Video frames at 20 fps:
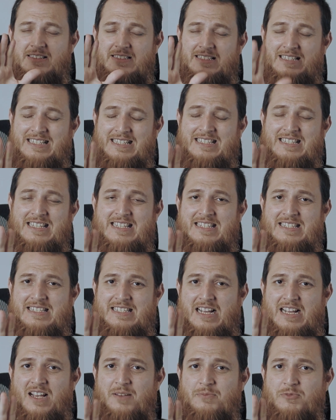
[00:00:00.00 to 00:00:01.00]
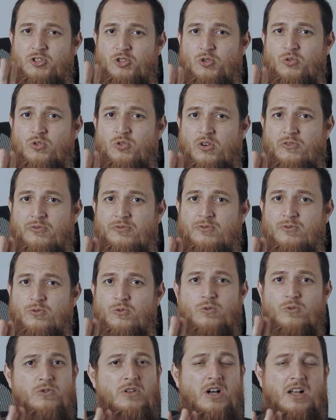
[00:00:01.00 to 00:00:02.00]
This is, I'm sure of,
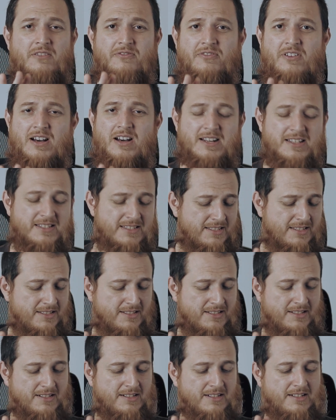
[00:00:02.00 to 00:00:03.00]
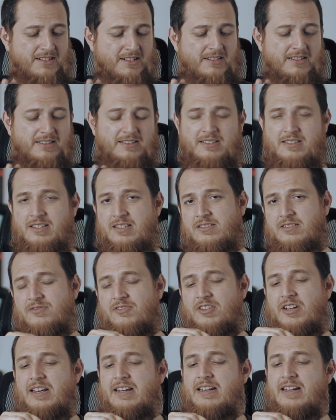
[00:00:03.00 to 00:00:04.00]
Oud Al Fares. This is
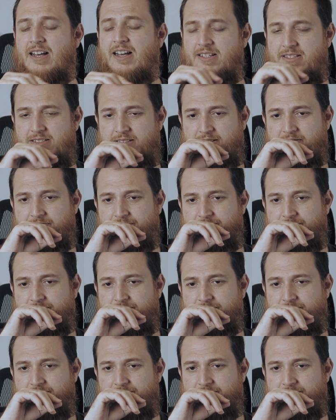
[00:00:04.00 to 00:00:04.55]
really nice.